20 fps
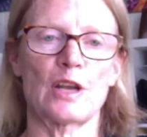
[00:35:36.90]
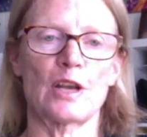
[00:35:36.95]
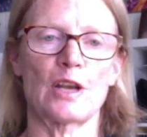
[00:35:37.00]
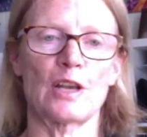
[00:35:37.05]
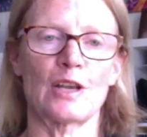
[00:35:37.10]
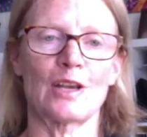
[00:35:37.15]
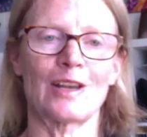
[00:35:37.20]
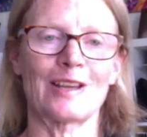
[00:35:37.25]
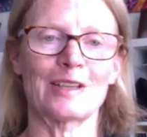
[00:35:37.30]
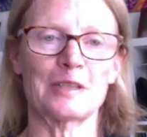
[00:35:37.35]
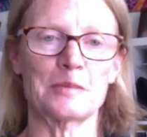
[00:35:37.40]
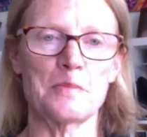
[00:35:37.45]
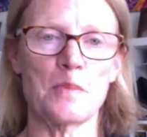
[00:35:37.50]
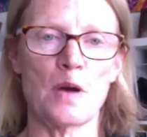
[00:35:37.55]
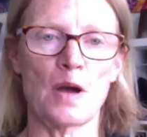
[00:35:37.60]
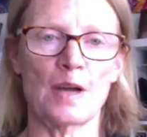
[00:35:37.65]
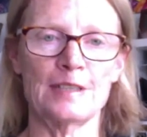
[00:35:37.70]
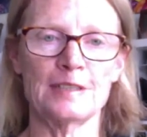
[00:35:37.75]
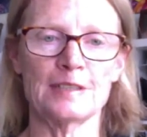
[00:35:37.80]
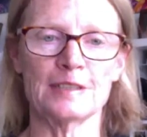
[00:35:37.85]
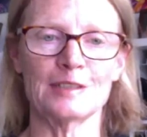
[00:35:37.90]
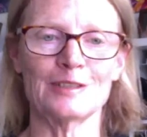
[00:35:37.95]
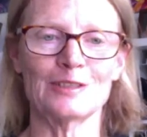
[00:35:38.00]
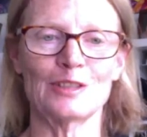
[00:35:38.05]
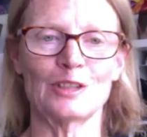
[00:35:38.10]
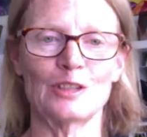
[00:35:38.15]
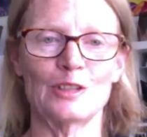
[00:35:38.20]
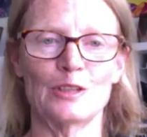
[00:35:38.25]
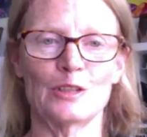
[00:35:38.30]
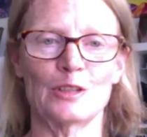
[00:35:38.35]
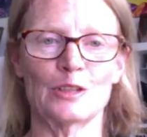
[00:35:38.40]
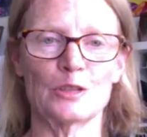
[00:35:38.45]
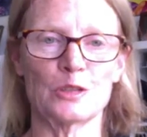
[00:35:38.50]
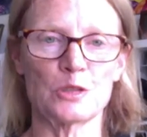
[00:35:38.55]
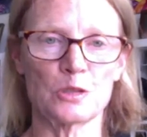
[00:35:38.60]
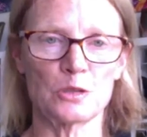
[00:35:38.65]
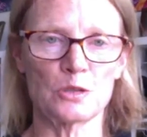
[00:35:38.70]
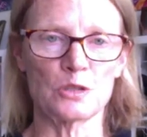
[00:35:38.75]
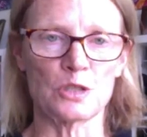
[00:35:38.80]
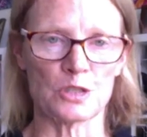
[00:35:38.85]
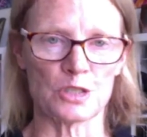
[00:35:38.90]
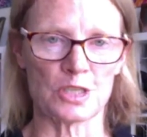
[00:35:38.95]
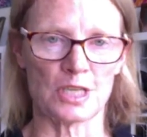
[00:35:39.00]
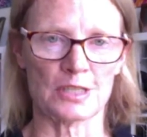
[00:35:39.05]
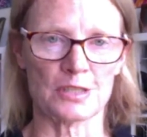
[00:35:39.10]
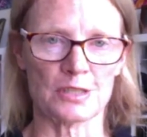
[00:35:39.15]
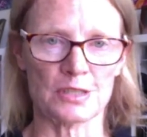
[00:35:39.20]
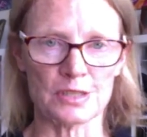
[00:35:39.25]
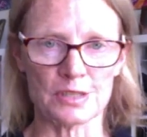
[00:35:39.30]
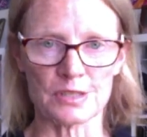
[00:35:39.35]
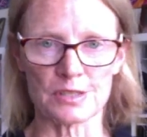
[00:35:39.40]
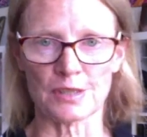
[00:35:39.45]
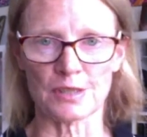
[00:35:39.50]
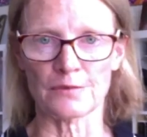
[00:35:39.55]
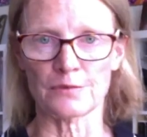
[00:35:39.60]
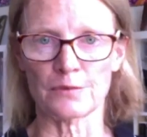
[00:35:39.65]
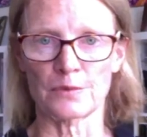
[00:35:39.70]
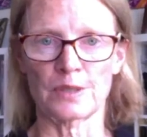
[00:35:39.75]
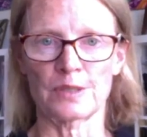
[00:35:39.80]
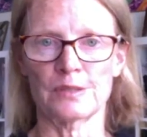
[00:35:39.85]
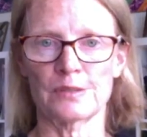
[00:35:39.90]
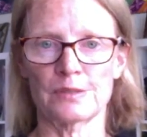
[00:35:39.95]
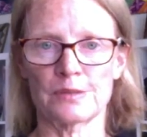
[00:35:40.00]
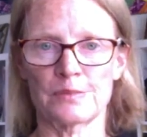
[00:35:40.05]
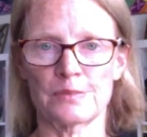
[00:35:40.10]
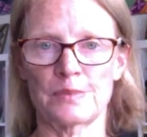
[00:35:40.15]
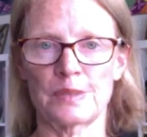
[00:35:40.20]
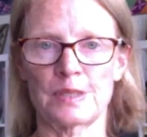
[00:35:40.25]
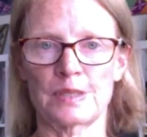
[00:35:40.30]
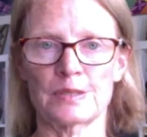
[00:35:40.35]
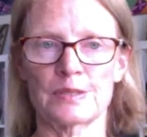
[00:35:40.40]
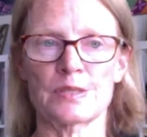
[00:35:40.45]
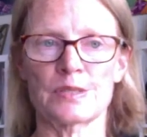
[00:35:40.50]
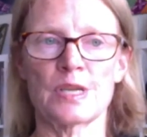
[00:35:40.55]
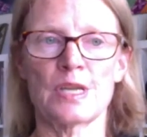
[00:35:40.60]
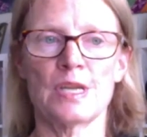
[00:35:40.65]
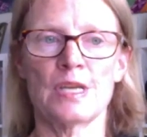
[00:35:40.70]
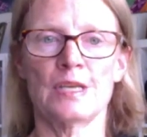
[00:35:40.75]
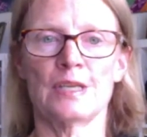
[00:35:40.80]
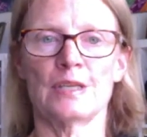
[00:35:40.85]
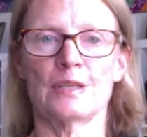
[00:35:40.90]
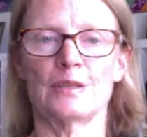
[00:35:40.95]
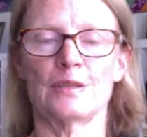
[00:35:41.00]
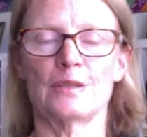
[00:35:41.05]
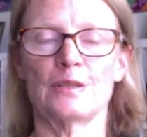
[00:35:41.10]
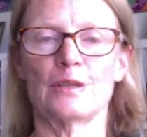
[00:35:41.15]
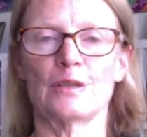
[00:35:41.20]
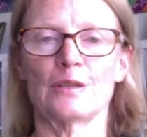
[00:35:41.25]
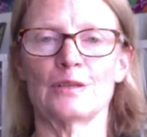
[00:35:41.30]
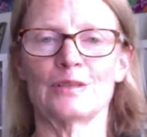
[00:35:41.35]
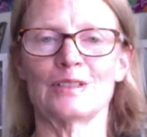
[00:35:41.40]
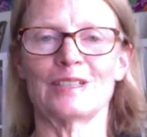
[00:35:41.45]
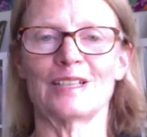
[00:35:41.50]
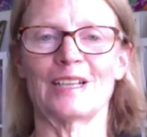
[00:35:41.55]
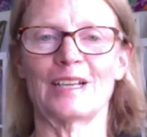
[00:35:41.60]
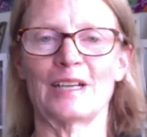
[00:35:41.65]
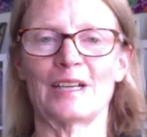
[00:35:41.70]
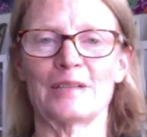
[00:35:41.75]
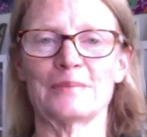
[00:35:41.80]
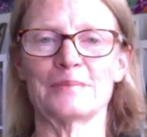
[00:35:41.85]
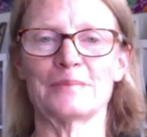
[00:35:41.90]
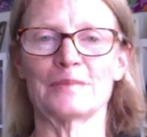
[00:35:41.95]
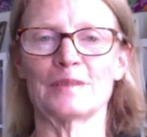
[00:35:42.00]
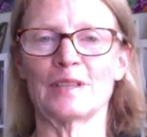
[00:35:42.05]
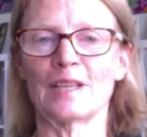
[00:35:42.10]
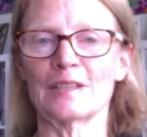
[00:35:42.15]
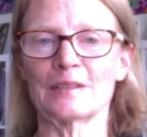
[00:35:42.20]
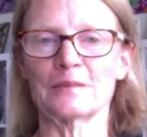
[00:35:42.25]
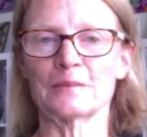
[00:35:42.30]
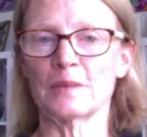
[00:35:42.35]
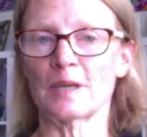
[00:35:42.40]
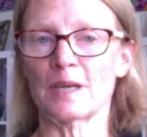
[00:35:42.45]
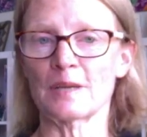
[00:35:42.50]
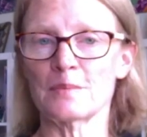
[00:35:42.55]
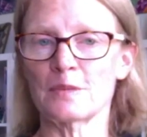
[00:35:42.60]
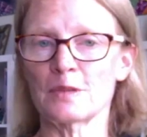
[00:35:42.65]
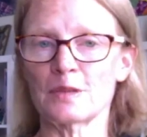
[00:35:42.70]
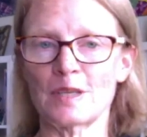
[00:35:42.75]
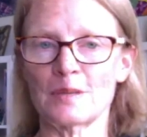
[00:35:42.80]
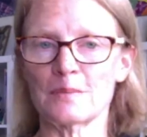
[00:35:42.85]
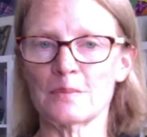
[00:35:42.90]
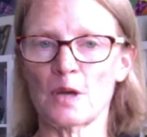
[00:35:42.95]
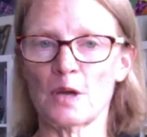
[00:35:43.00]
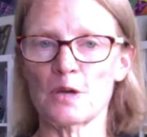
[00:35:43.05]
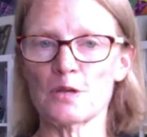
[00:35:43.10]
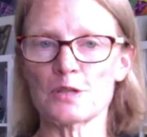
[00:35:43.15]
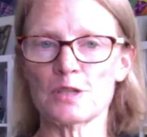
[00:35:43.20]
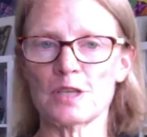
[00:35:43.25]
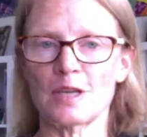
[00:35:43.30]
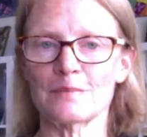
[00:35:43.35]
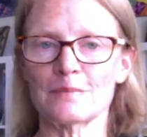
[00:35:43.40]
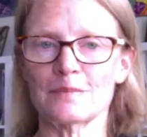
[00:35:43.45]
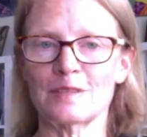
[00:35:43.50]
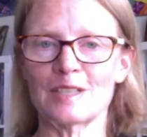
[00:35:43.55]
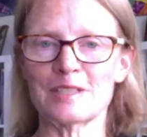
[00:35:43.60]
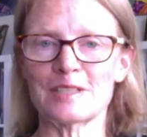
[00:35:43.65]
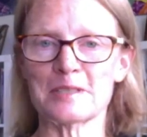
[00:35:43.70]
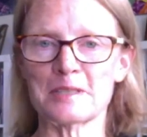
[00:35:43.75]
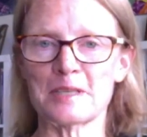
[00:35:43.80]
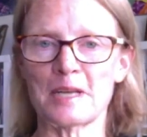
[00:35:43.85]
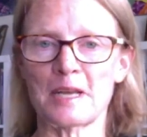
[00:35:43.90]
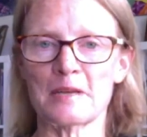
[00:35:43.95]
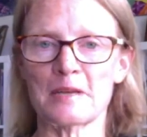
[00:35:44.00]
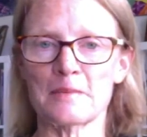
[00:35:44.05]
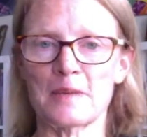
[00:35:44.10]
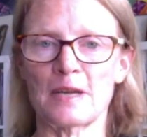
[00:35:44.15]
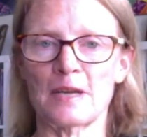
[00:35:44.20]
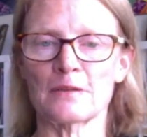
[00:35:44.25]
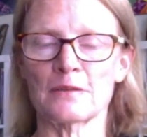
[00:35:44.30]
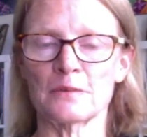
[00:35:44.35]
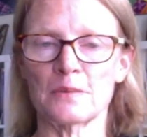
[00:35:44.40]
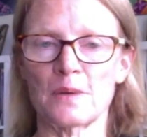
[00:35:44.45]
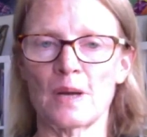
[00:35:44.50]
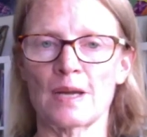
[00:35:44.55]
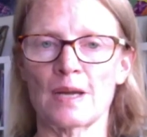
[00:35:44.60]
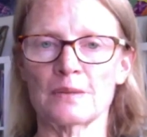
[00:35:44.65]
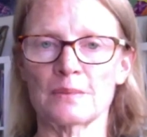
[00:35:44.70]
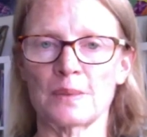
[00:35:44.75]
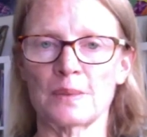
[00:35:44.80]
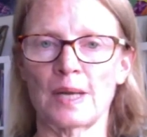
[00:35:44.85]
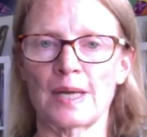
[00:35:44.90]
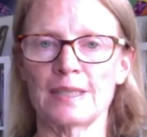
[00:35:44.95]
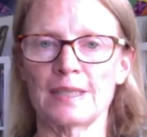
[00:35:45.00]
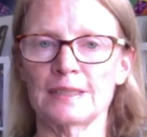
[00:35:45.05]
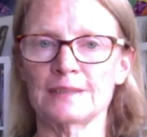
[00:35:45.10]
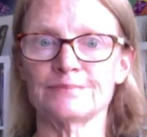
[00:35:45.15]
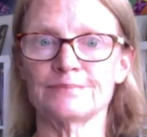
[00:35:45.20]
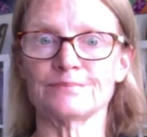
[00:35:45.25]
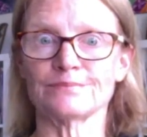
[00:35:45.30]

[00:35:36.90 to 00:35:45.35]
like-minded that you can discuss this stuff with, because, you know, like when I put that post up yesterday about the Ride Away,